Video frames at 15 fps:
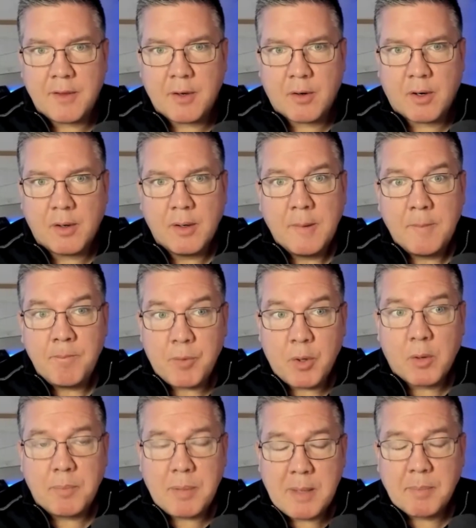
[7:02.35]
There are there
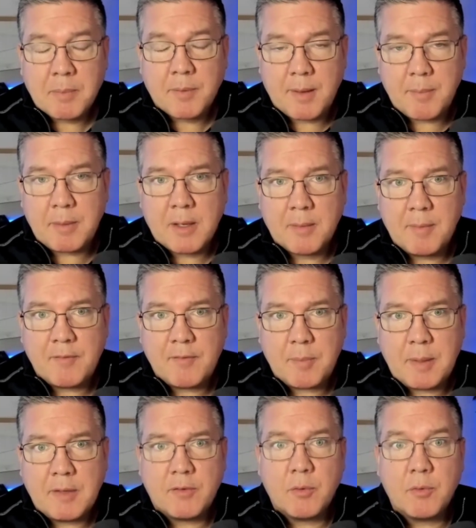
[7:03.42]
are people that become
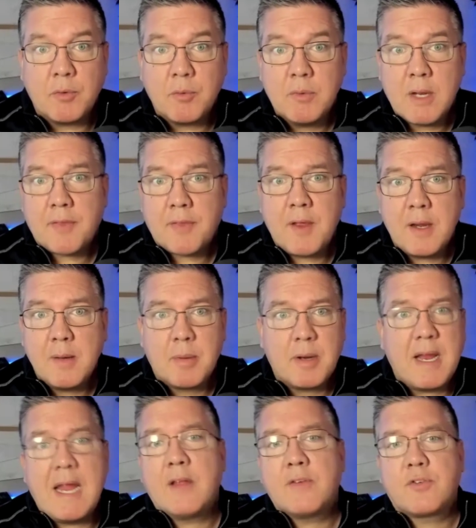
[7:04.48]
MVPs who do nothing but
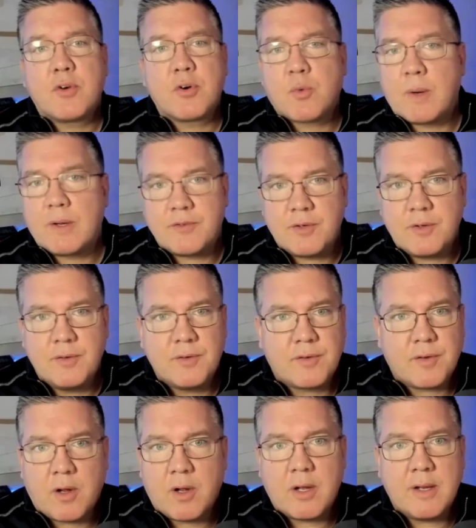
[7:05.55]
answer questions
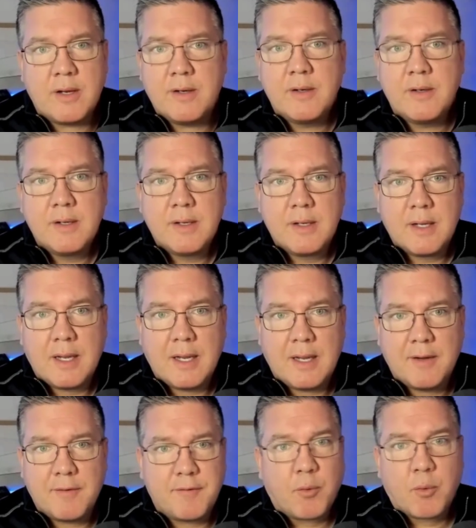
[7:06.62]
on
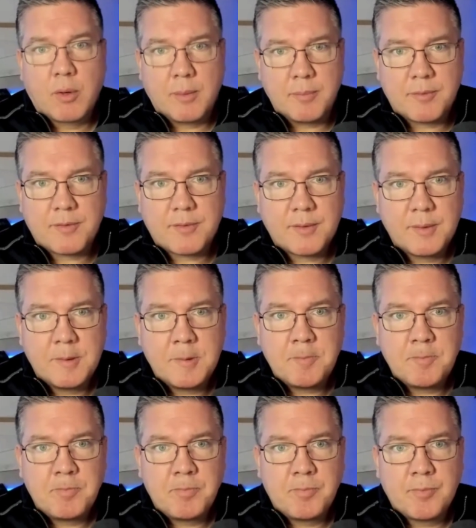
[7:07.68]
uh, forums.
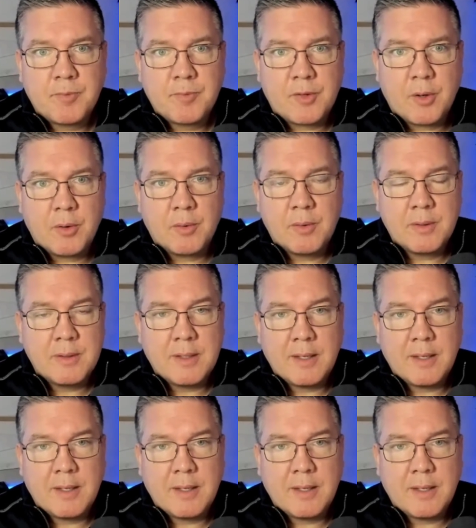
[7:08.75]
So,